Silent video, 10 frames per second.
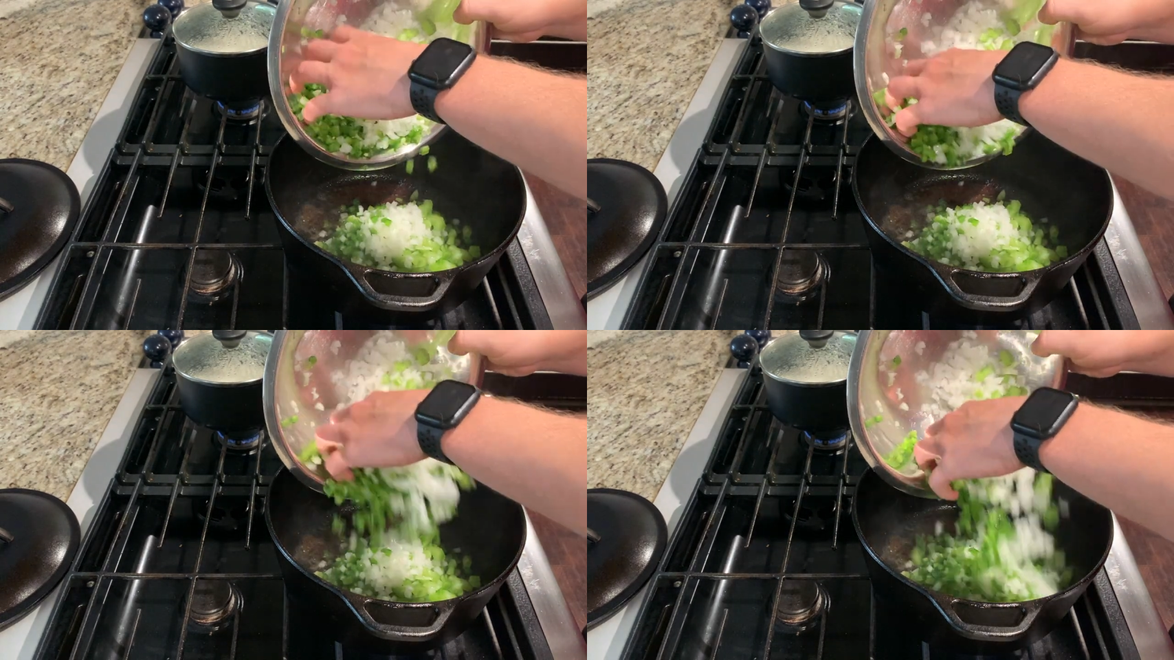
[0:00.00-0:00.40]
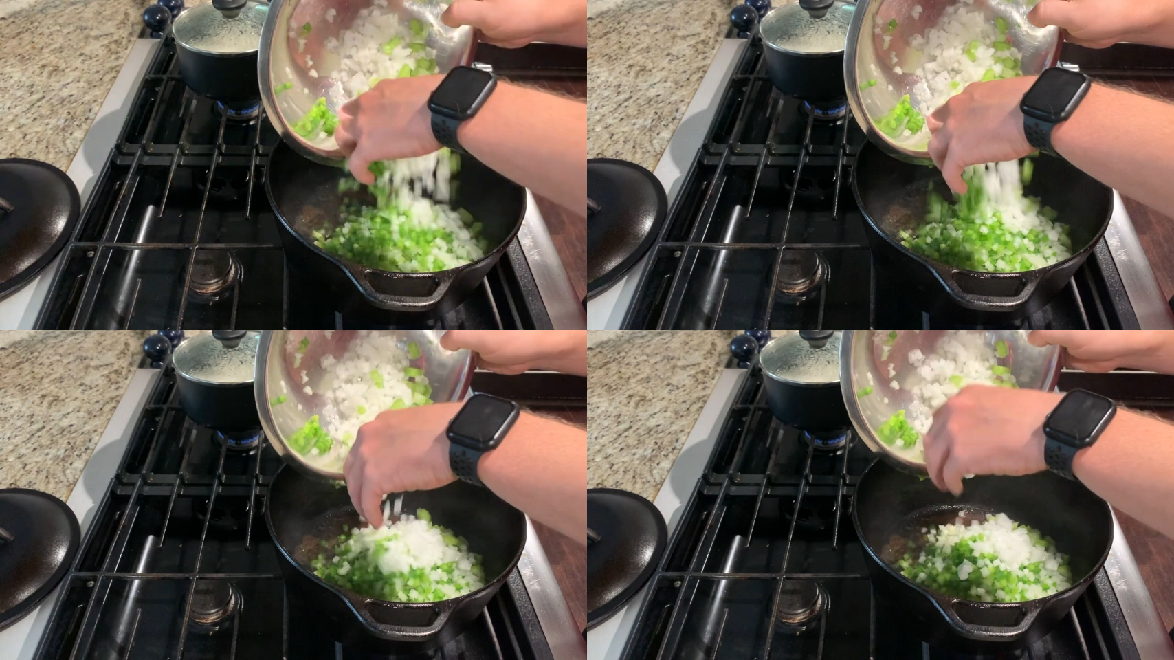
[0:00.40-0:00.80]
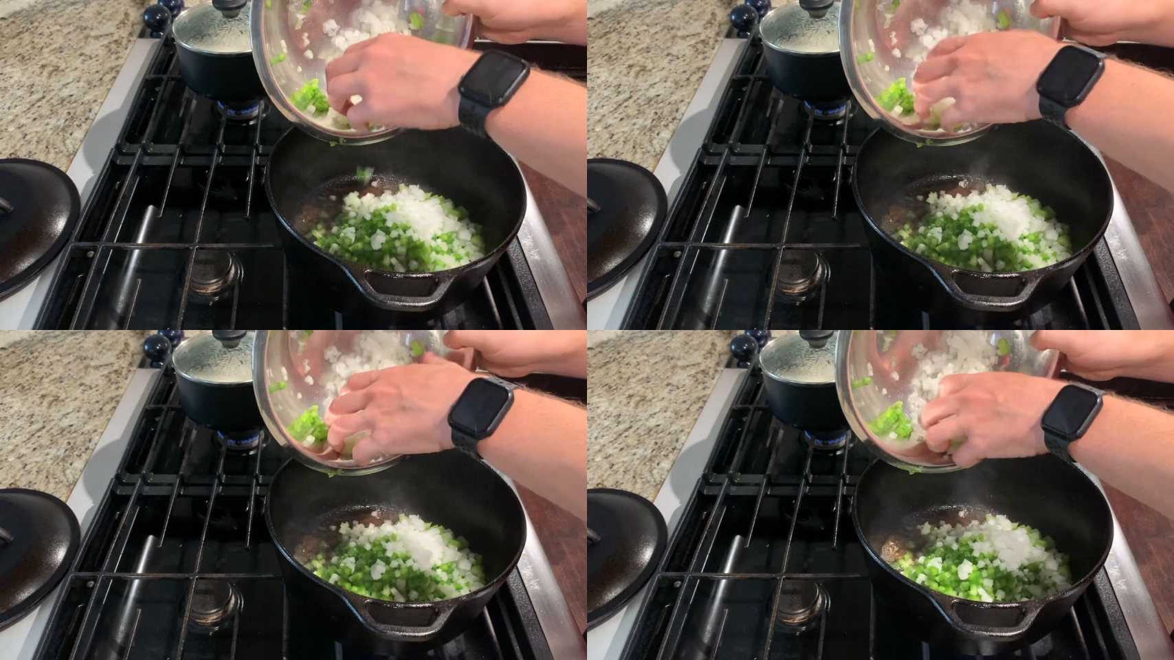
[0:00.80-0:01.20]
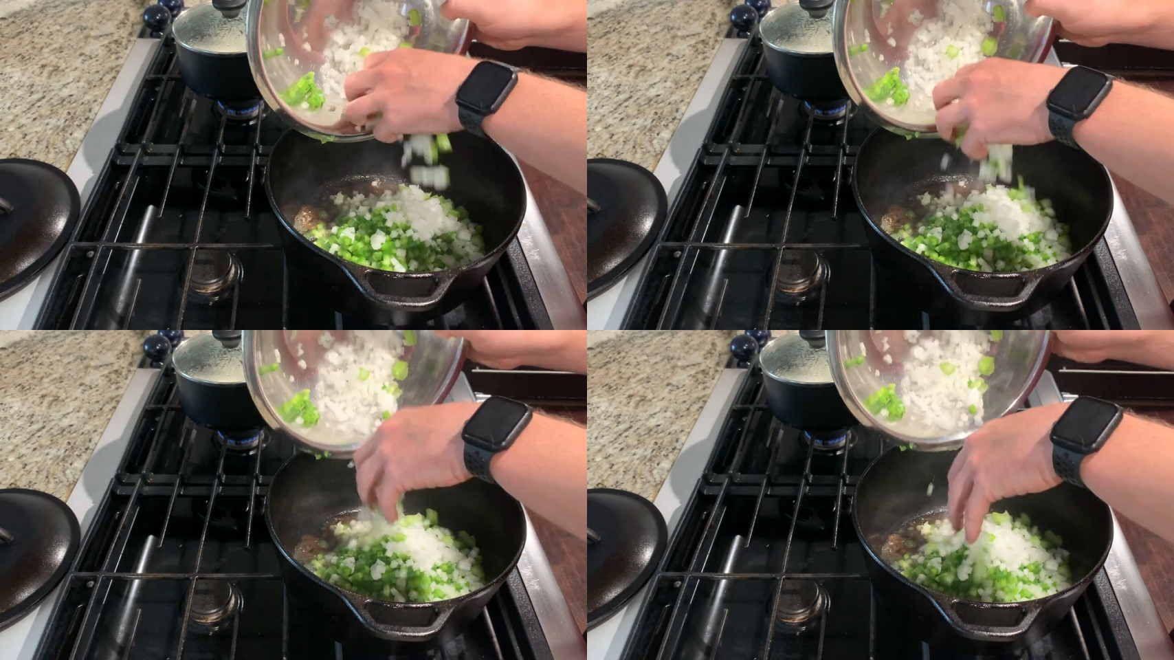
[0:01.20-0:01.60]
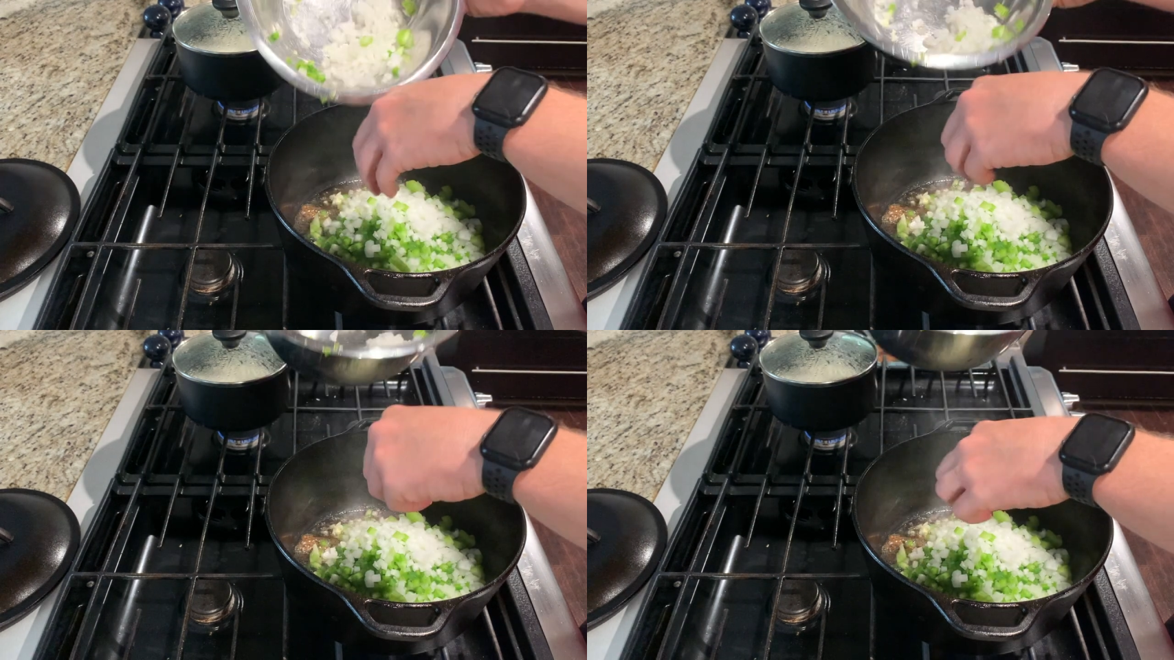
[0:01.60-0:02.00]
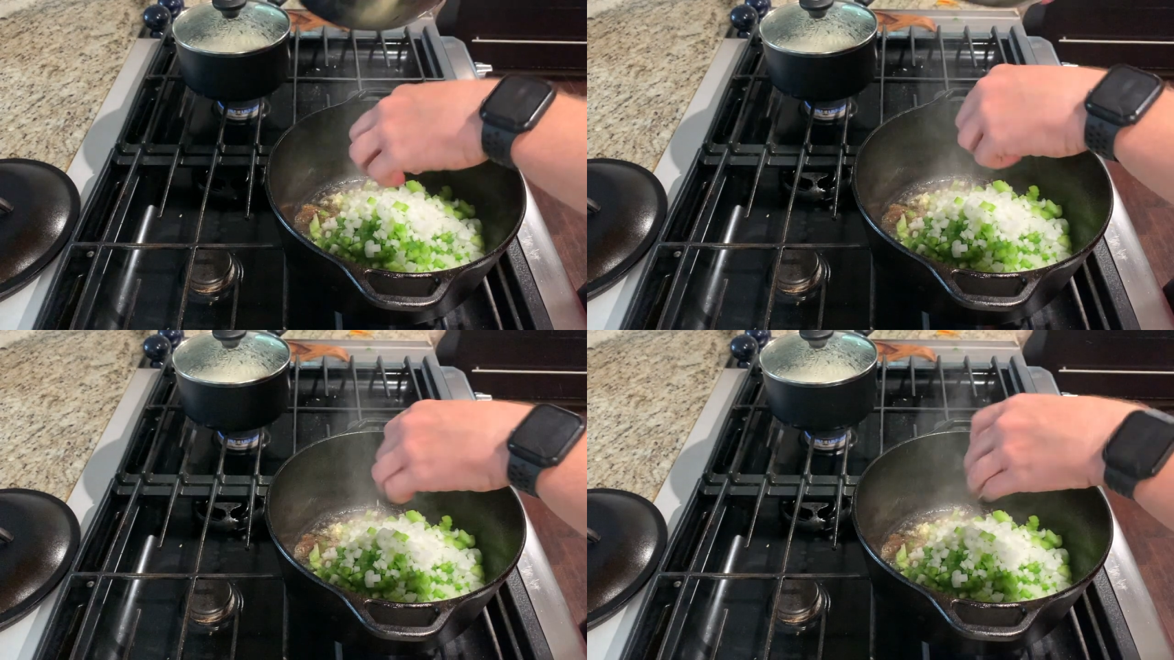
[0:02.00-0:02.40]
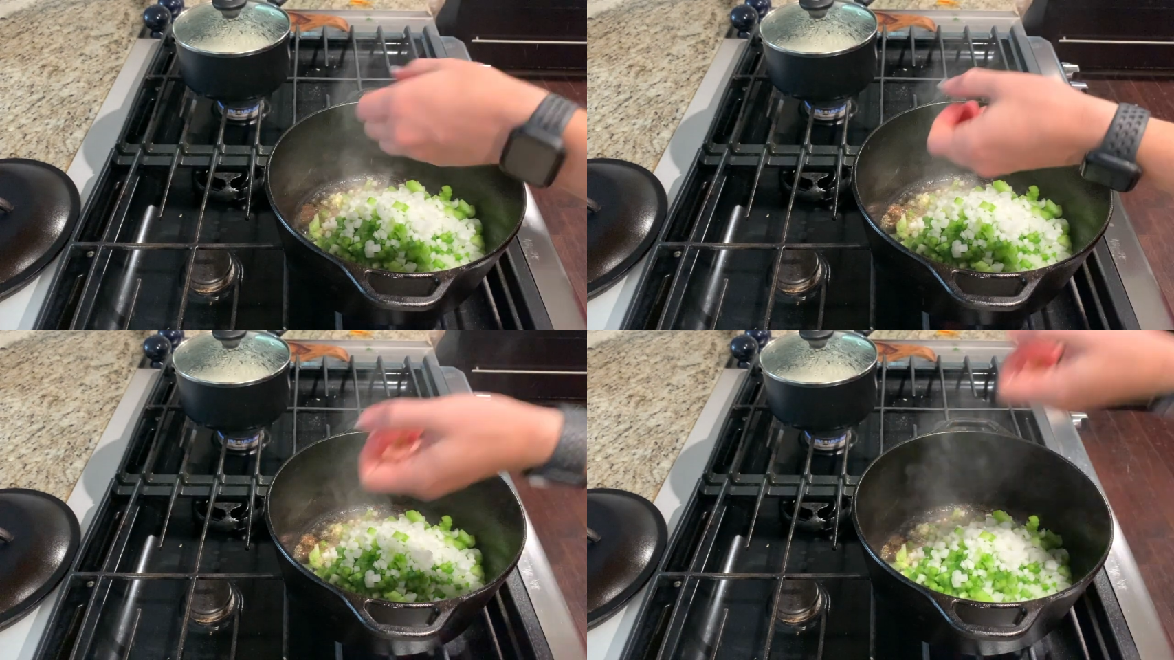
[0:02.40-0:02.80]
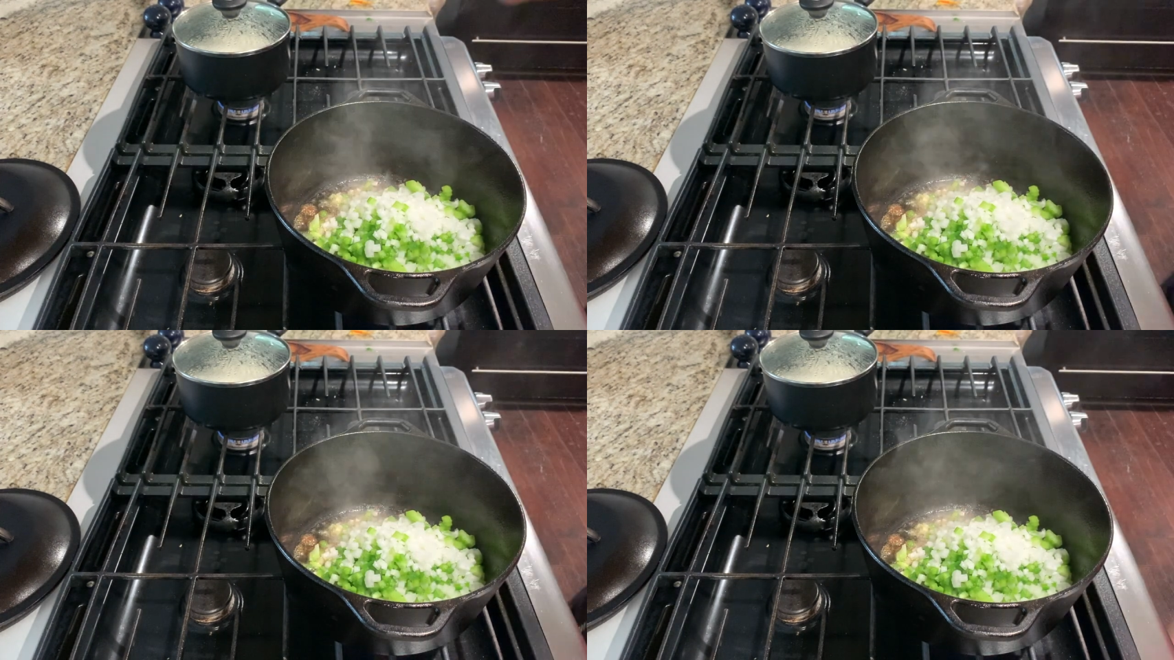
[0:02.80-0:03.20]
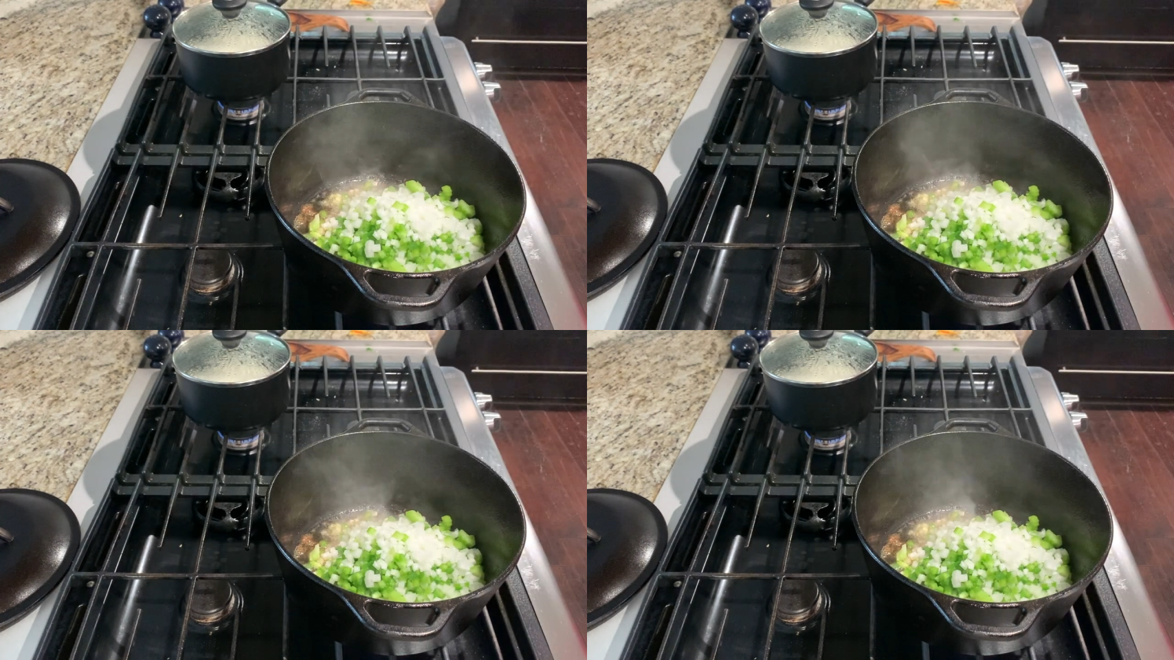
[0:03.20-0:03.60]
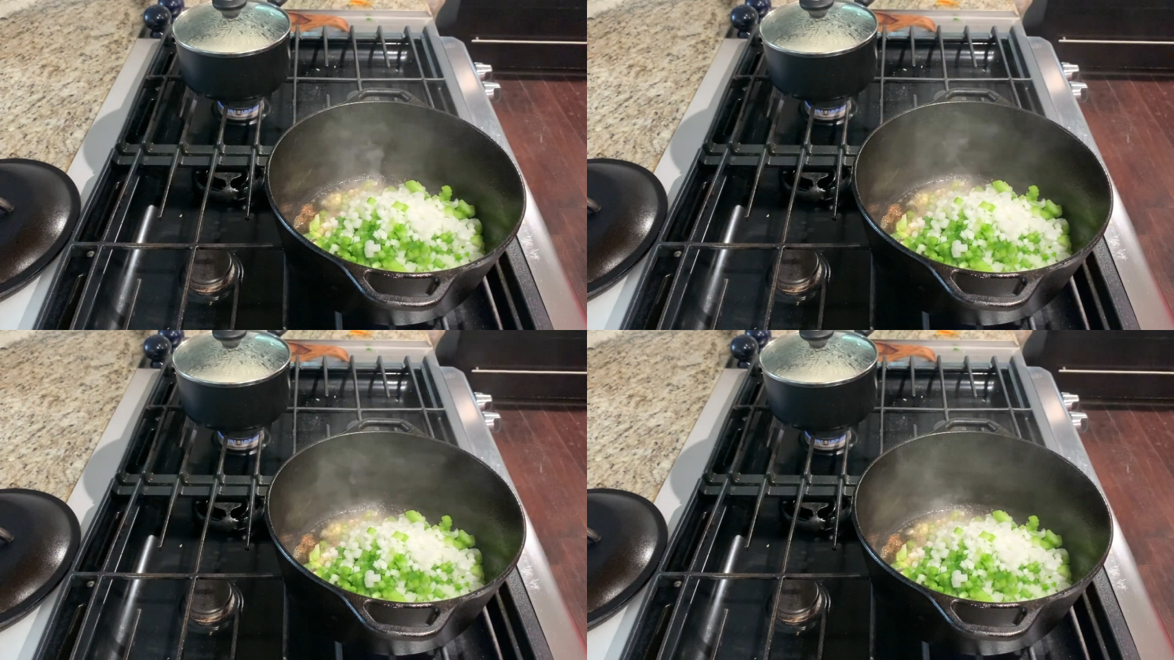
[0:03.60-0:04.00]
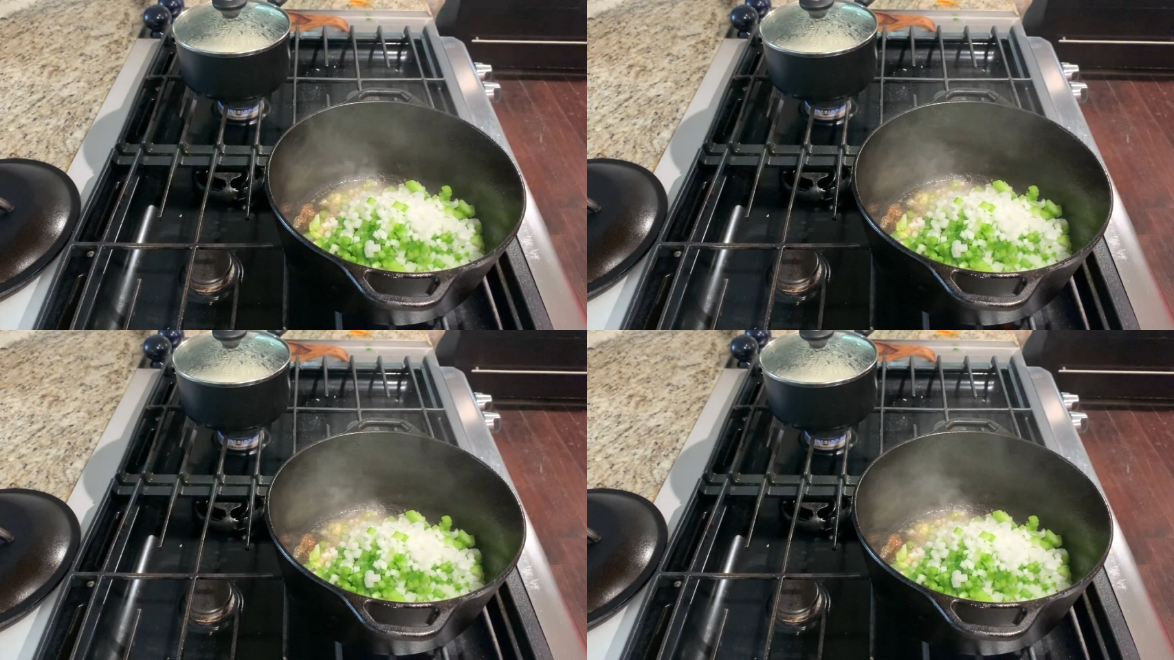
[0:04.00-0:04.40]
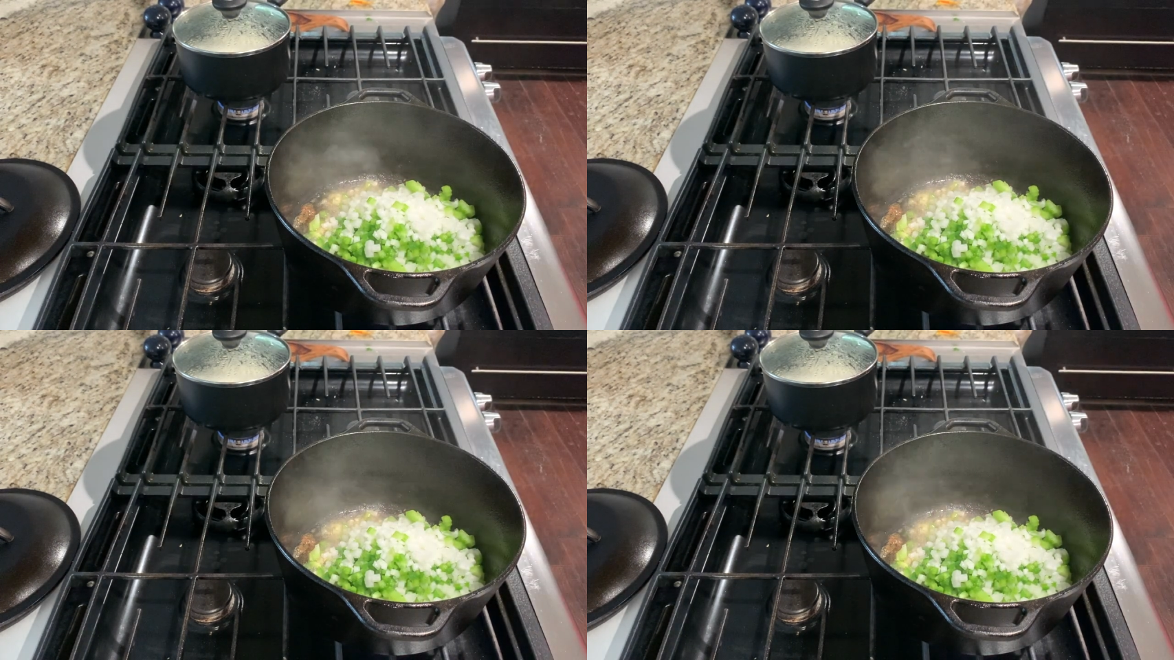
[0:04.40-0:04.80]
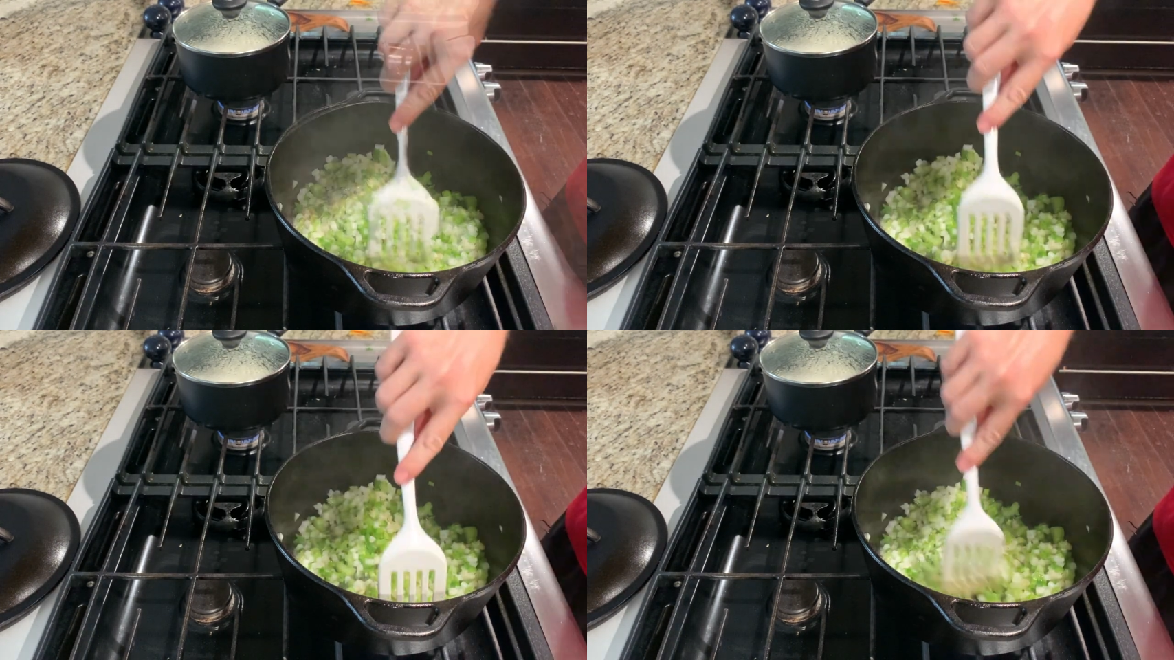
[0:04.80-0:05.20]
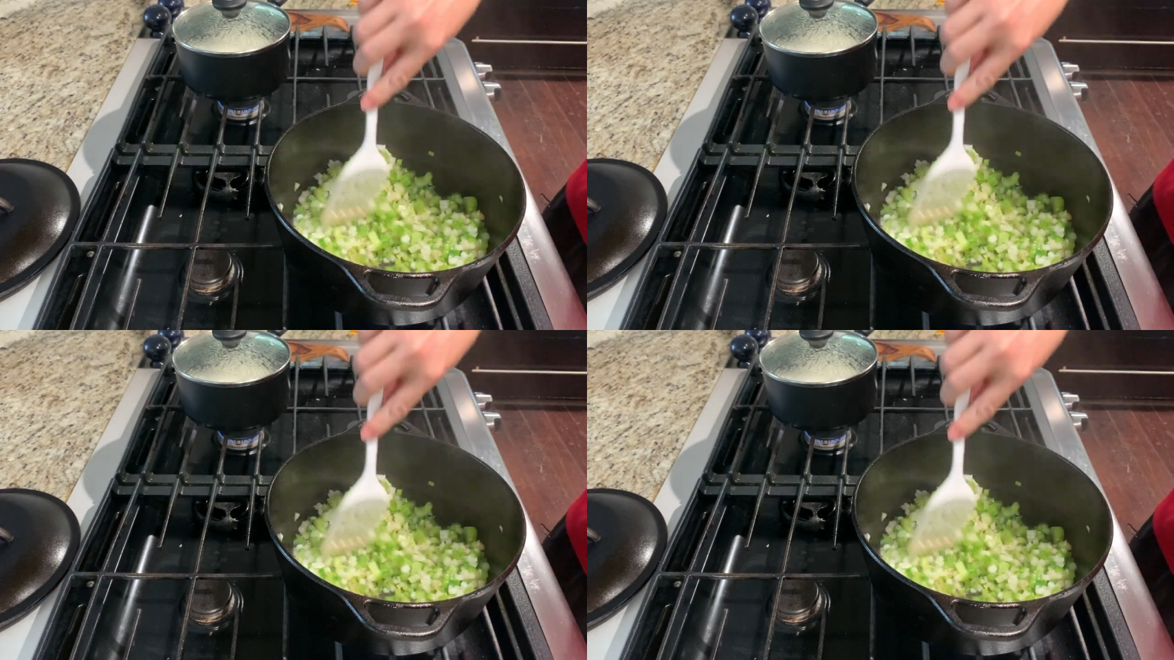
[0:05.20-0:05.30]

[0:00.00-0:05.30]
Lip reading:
No face is visible, so there are no lips to read.